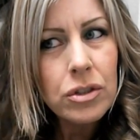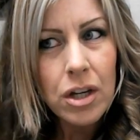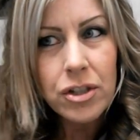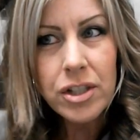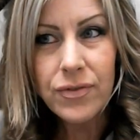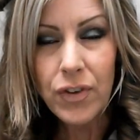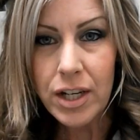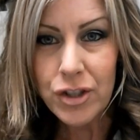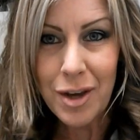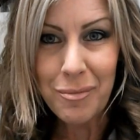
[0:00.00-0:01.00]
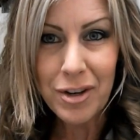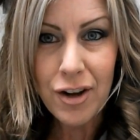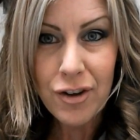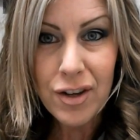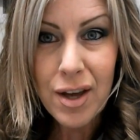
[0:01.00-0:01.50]
I'll just finish up
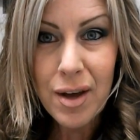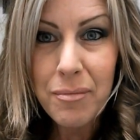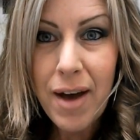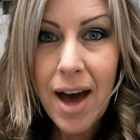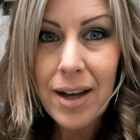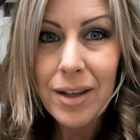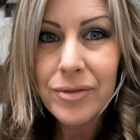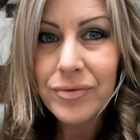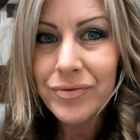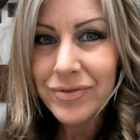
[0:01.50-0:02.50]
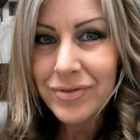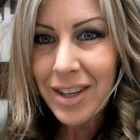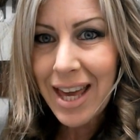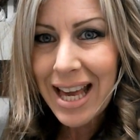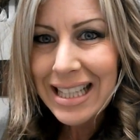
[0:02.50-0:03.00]
and I'll come back.
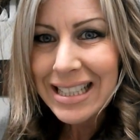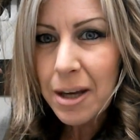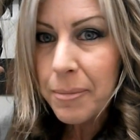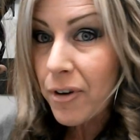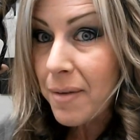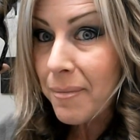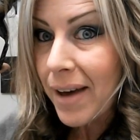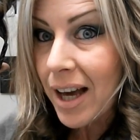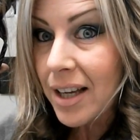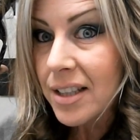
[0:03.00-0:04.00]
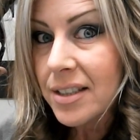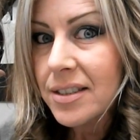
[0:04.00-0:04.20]
Okay, be right back.